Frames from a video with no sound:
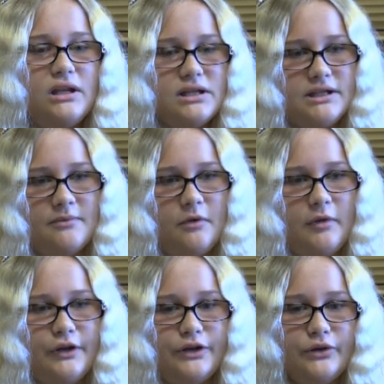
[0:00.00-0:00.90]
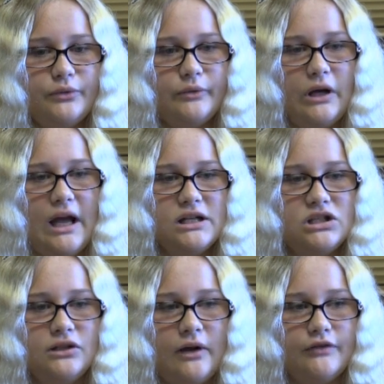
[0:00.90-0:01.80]
Yes, ma'am, I do. I
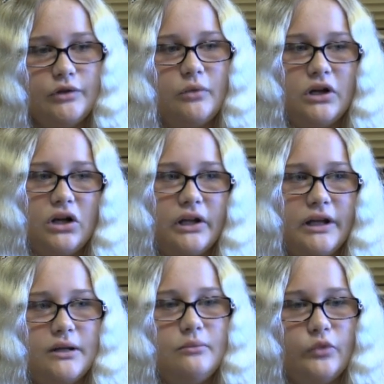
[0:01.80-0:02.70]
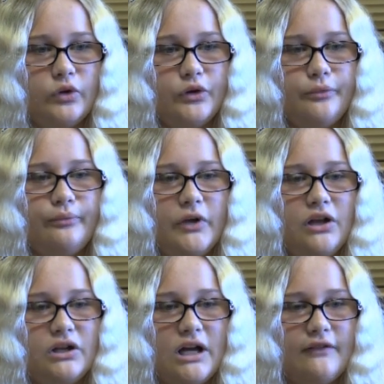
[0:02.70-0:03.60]
still have to work on getting more, and
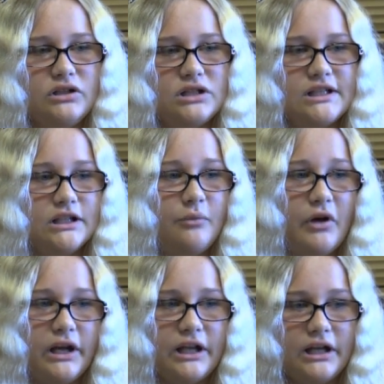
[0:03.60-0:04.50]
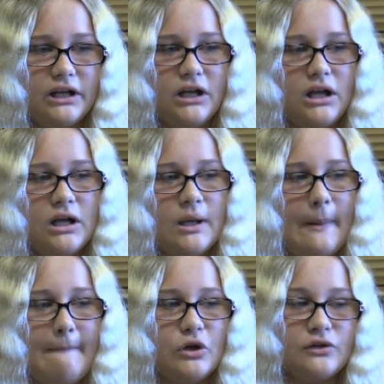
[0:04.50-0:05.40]
then I have to send the money in,
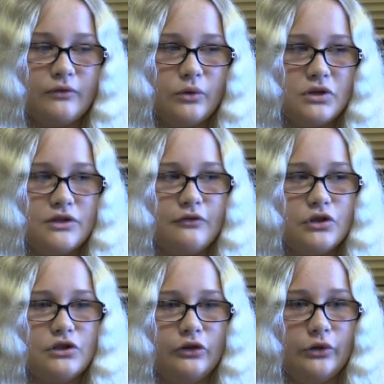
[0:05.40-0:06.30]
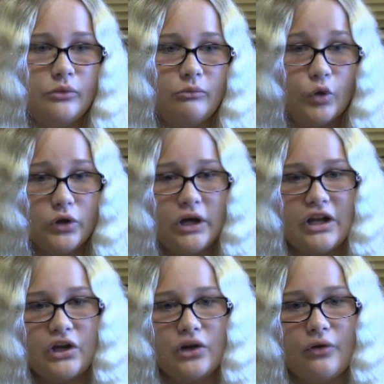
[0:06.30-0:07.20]
which, of course, if you're still doing more and
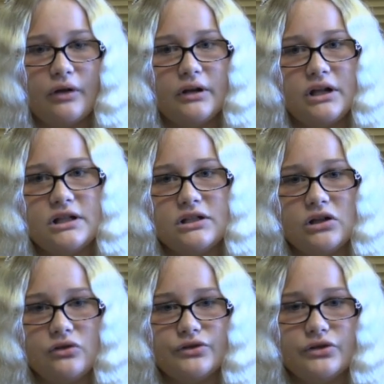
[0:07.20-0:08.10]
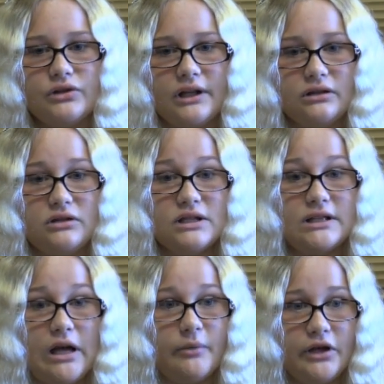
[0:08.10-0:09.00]
it's closer to this
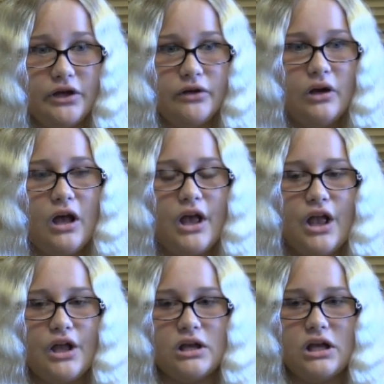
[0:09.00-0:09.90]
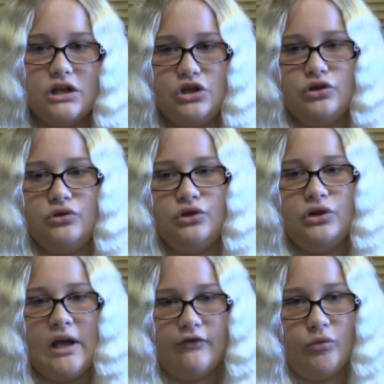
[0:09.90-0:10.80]
time here, and you
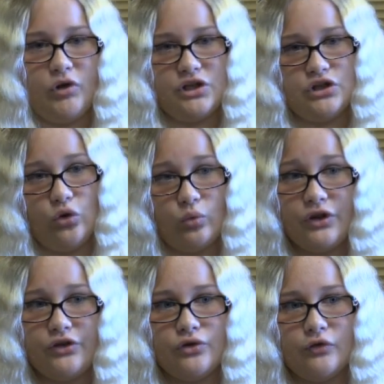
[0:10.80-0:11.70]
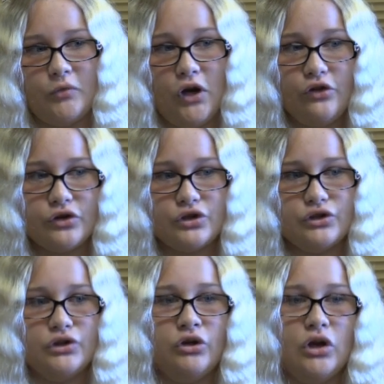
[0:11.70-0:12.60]
have the money still with you from
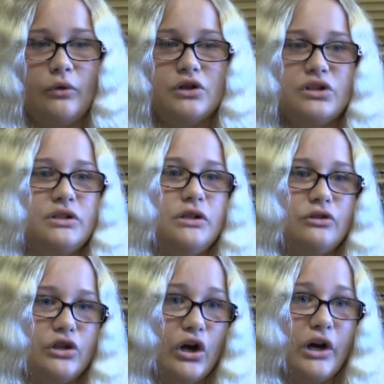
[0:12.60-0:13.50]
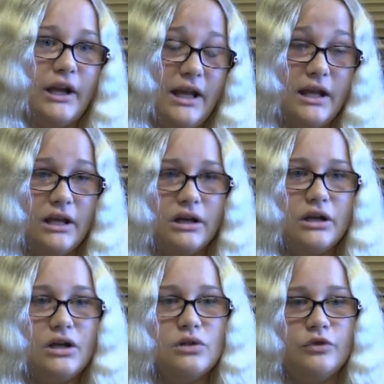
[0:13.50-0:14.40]
others, you can always just still turn it in
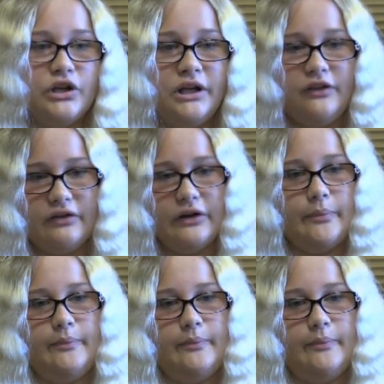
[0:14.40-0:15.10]
when you get there.